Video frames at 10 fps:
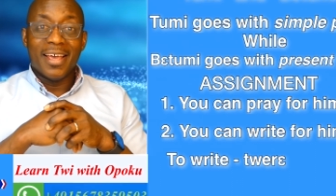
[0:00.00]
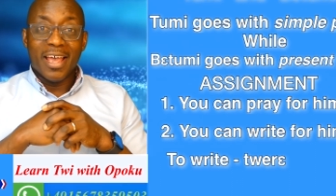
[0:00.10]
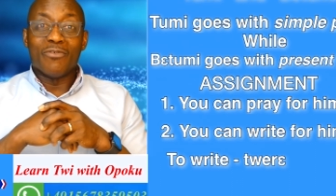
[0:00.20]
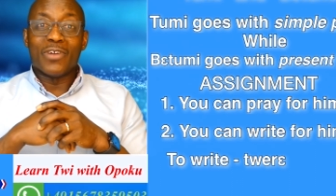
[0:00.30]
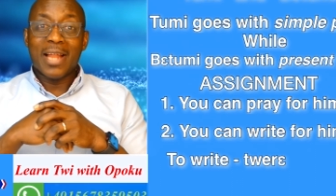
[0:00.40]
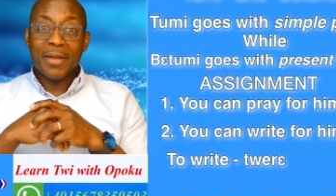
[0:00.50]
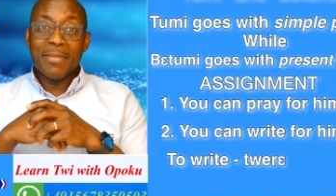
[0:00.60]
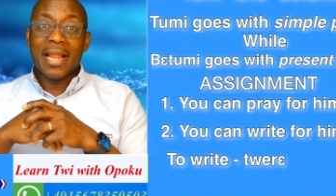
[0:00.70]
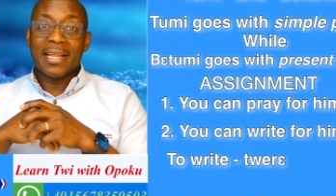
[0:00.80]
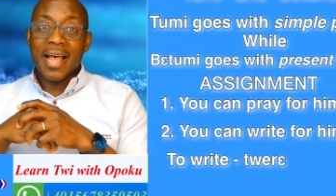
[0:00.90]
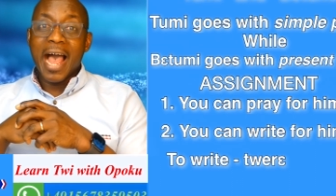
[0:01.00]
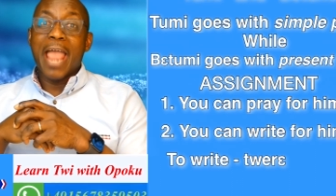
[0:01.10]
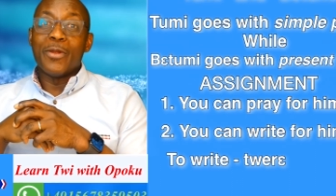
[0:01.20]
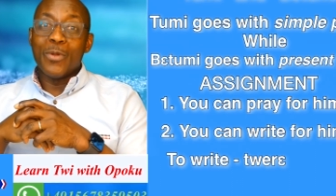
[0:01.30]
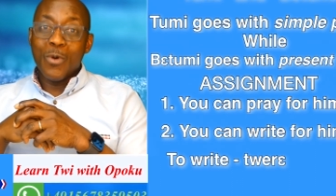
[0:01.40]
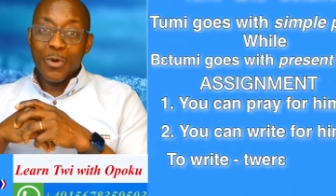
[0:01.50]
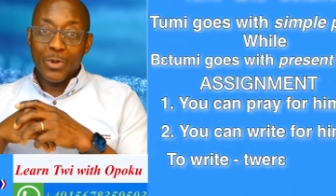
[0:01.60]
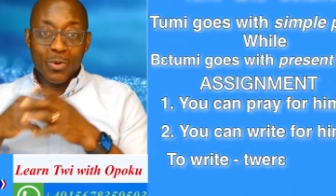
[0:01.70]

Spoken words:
And for that matter, I know you